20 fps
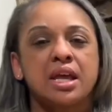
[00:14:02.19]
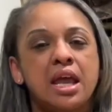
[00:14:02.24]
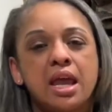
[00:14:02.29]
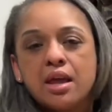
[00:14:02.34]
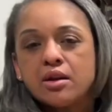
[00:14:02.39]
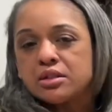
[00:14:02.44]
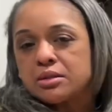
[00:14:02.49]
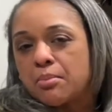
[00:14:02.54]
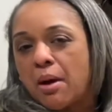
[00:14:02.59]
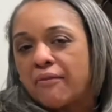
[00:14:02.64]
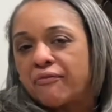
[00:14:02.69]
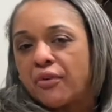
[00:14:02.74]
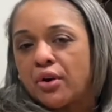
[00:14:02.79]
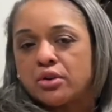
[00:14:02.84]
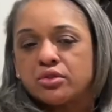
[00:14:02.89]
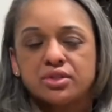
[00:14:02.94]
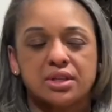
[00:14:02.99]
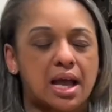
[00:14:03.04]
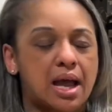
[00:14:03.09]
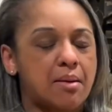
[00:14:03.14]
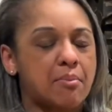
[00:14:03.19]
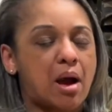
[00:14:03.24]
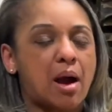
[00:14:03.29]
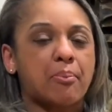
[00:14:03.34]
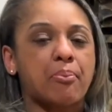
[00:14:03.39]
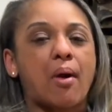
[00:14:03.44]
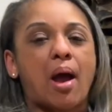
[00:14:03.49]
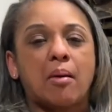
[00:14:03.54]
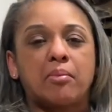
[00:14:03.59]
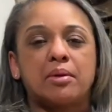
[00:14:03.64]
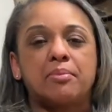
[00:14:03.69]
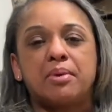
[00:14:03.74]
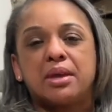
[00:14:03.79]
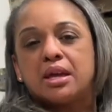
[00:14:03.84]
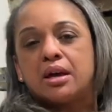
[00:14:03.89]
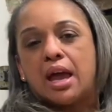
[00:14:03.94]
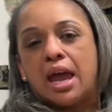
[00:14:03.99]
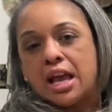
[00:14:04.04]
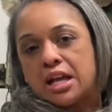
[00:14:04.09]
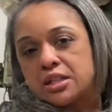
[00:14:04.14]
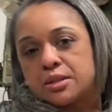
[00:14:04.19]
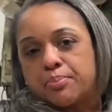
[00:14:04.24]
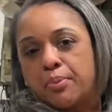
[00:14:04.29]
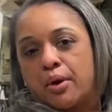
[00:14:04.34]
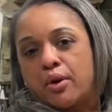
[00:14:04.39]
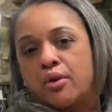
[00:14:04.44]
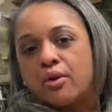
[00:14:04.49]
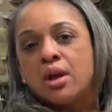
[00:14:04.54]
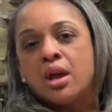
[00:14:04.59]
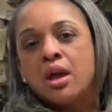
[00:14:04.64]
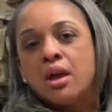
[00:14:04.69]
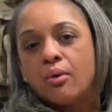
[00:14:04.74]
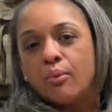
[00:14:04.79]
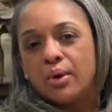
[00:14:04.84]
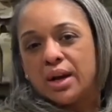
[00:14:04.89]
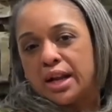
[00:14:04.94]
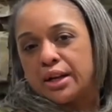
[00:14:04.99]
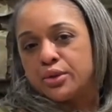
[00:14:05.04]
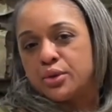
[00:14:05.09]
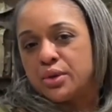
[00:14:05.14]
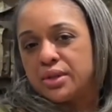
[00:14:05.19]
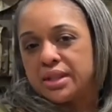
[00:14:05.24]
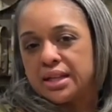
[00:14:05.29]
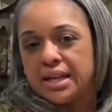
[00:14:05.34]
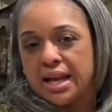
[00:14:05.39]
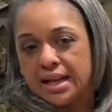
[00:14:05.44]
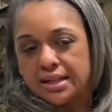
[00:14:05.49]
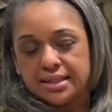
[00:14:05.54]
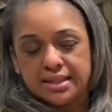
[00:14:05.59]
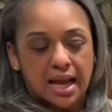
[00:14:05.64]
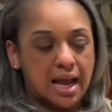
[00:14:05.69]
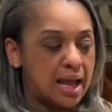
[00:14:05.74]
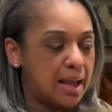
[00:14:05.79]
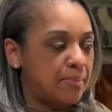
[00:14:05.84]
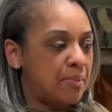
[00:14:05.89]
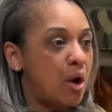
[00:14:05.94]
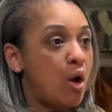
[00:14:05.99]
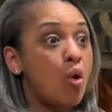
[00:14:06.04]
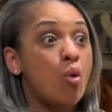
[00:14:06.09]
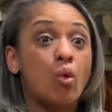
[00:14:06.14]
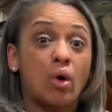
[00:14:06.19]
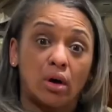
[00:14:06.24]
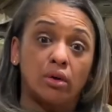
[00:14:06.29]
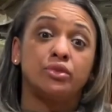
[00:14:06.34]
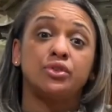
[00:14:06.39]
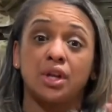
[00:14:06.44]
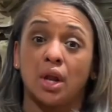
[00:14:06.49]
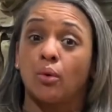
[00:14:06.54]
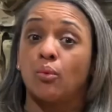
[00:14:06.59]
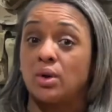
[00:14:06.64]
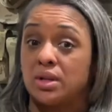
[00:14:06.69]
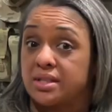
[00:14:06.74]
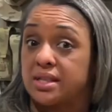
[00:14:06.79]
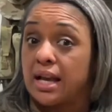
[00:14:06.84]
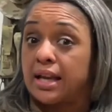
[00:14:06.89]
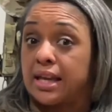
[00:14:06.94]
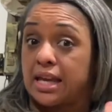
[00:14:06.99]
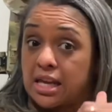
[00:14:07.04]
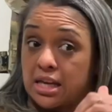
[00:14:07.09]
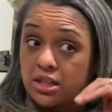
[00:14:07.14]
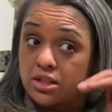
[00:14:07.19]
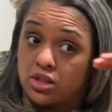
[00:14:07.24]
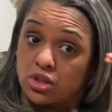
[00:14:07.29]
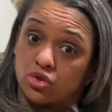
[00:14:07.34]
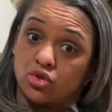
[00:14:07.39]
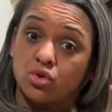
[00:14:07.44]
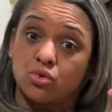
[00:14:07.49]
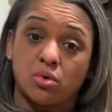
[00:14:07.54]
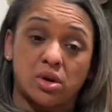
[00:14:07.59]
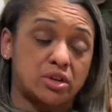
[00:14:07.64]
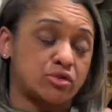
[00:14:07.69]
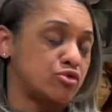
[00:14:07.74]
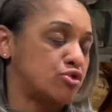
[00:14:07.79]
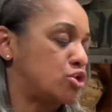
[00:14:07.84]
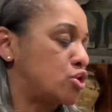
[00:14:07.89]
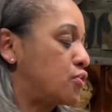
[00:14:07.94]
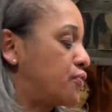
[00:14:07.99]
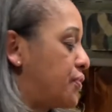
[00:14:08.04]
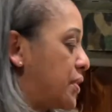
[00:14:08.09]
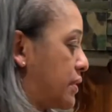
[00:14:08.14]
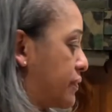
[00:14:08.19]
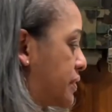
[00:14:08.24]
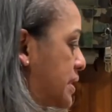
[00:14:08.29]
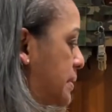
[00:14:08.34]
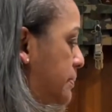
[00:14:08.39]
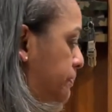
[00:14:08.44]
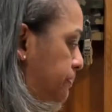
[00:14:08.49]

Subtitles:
This is my first time. I'll probably be an expert when I do it the next time. Well, you know, once I get it to 200, 250.